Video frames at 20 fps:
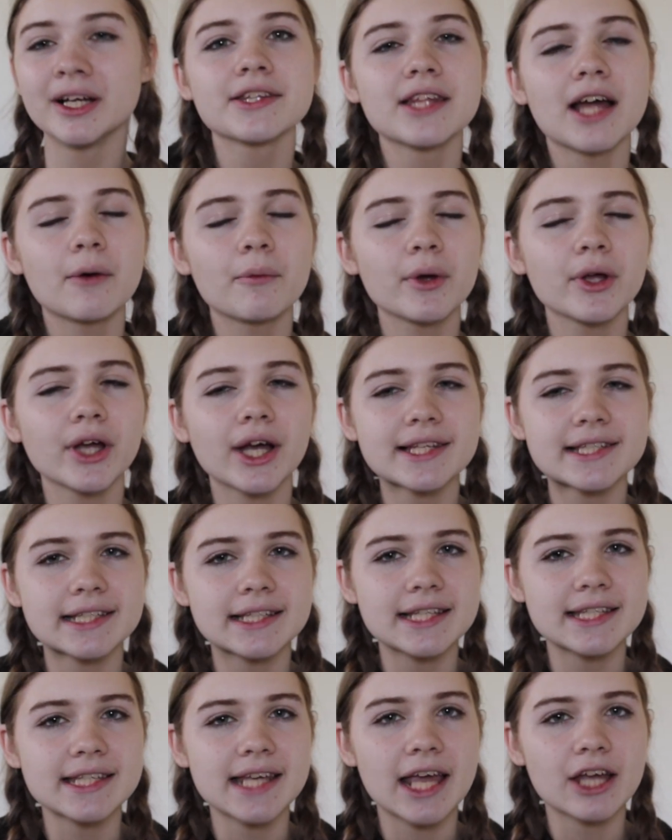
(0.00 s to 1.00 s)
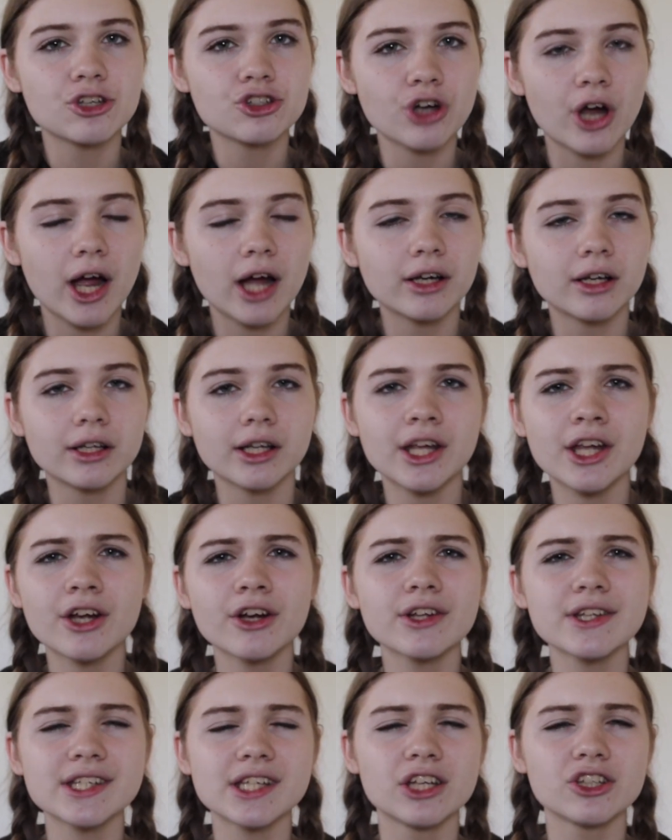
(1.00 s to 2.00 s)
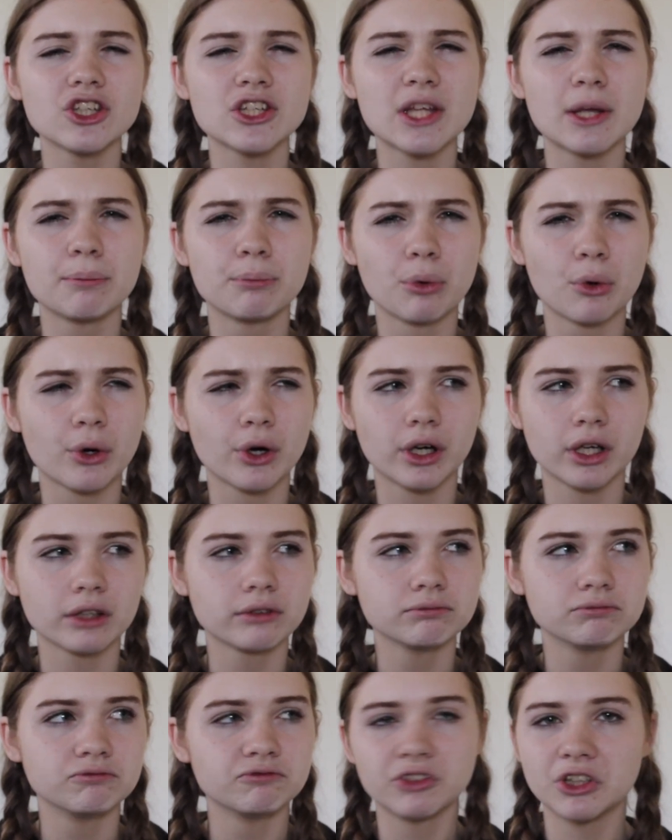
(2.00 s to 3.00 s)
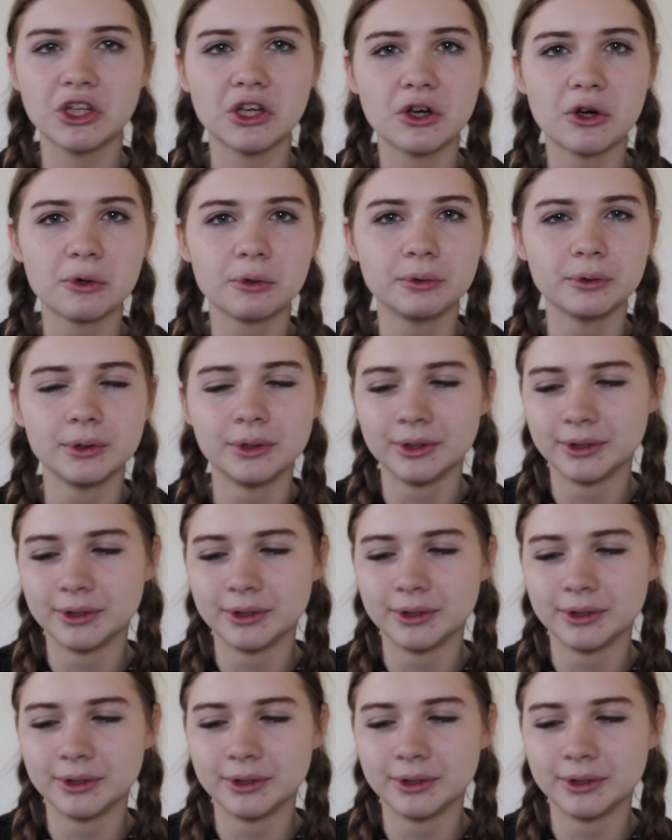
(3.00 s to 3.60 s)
So that way you guys get to see a try-on on here instead of just a boring video.